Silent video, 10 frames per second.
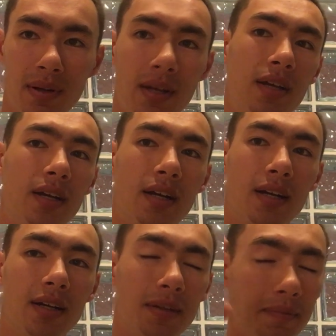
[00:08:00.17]

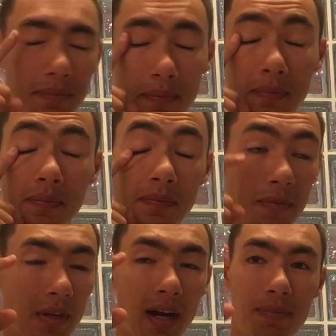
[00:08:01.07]
um,
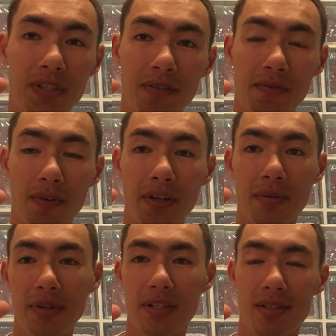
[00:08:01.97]
option for you, which
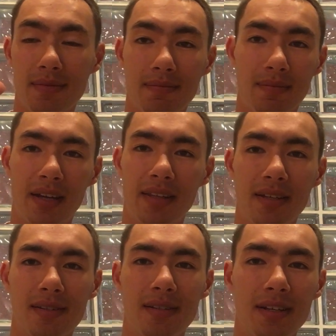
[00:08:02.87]
is I think is the
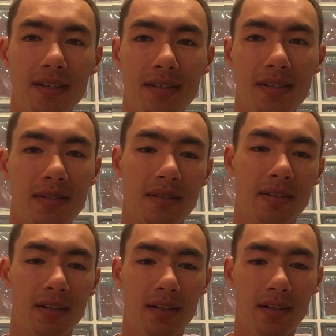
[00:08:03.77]
easiest
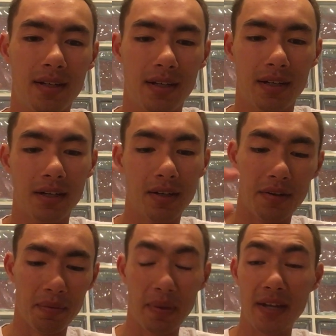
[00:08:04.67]
uh, or the
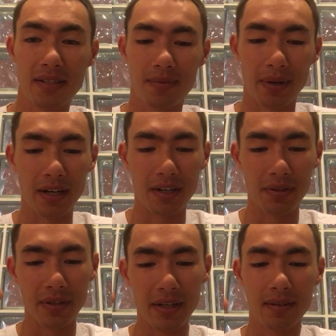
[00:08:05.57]
best way to do it.
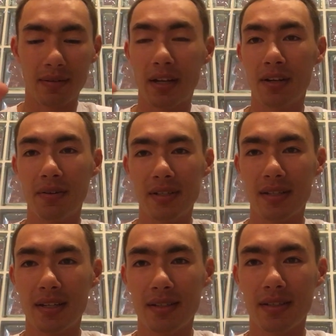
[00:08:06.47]
Not always the
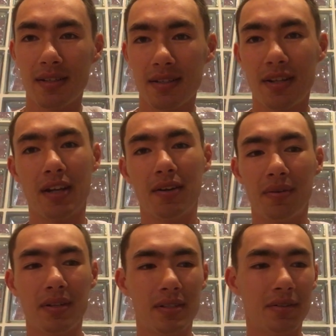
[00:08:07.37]
easiest. can't always
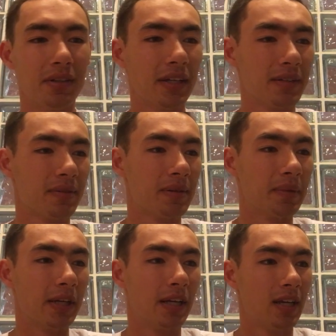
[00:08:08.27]
do it this way, but
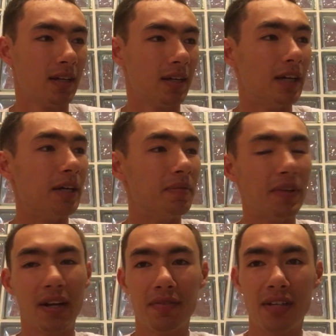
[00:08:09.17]
um, if you have a
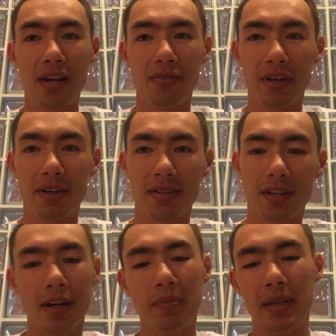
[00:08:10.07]
downrigger set up,
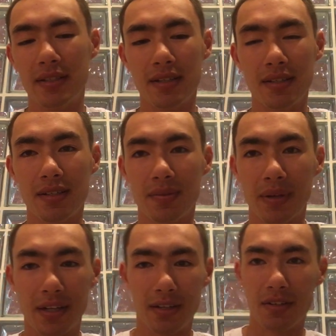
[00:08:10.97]
that's the easiest way.
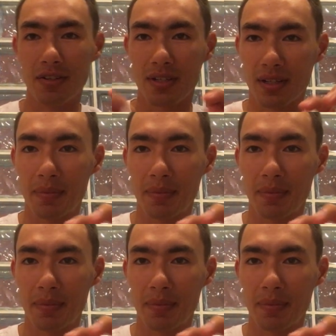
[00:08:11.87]
You just clip your